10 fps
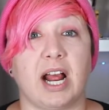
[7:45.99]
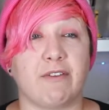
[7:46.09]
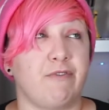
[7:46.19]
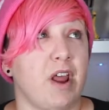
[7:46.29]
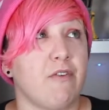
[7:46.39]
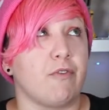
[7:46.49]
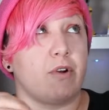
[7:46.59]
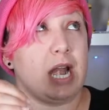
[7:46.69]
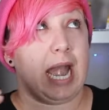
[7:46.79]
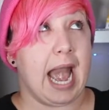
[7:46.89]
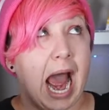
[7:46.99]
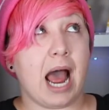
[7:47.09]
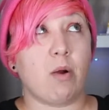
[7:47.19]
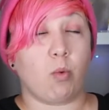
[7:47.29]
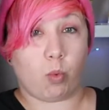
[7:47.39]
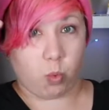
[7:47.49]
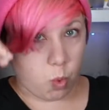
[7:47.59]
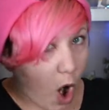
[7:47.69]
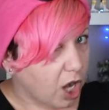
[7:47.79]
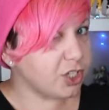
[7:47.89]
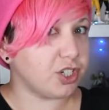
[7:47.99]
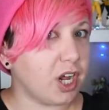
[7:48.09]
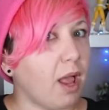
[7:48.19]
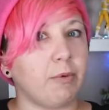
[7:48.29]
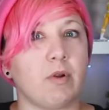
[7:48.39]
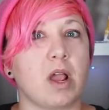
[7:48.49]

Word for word: I've never not watched a Kamen